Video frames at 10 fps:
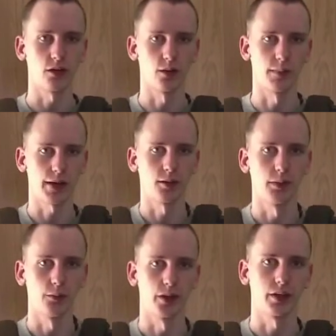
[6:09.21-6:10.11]
at the back a
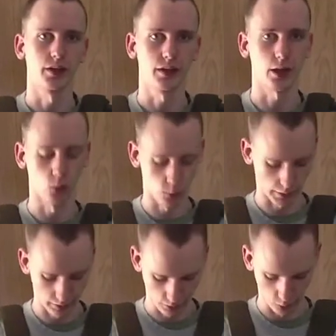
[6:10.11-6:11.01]
bit when I get all my
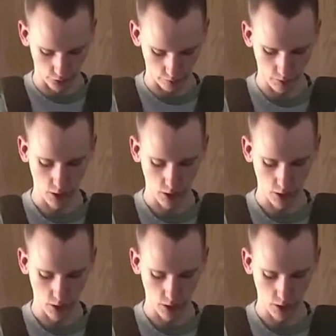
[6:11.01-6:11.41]
kit on, it